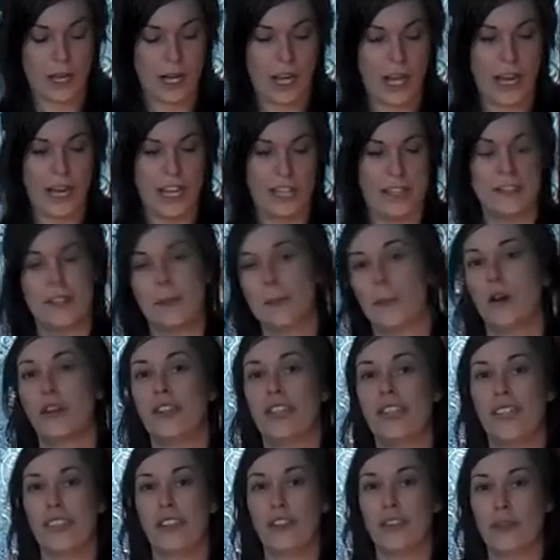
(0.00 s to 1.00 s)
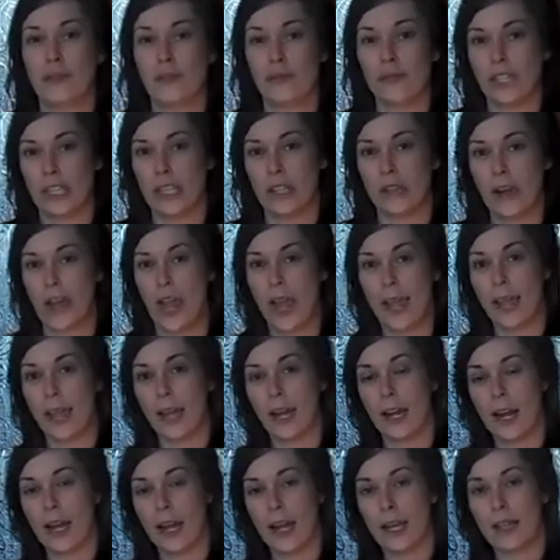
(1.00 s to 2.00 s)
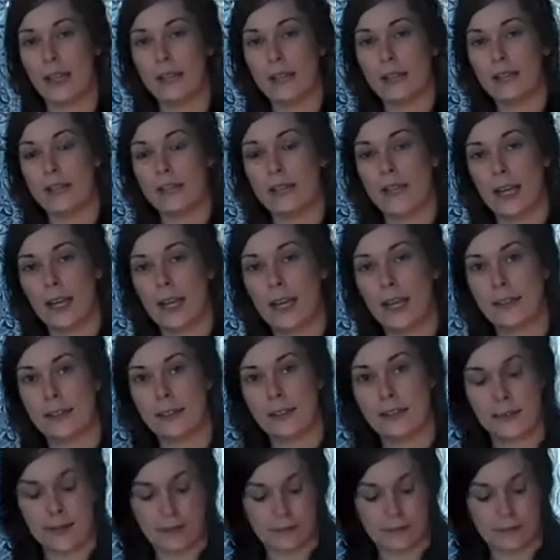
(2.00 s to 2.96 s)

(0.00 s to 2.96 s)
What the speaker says: and the body doesn't really recognise it.